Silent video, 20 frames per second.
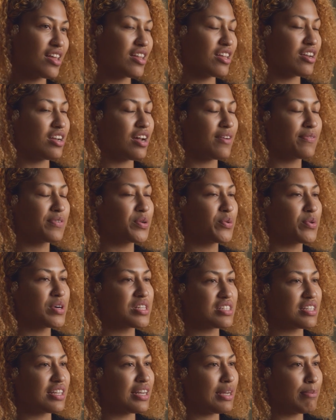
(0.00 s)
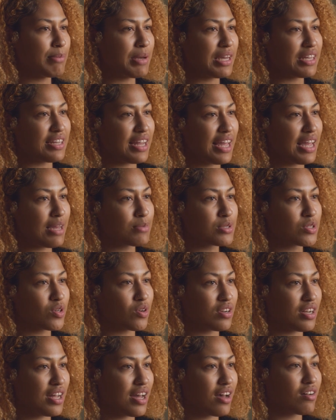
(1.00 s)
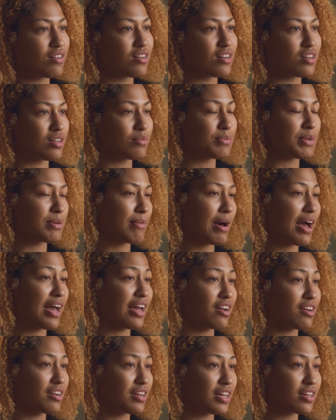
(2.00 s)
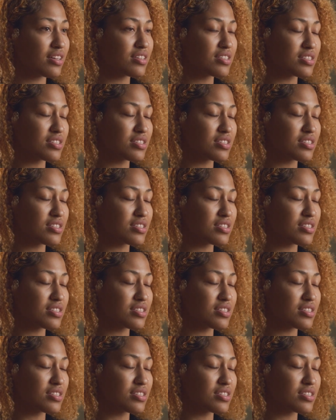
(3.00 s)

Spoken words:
there definitely wasn't any big names going out in my area.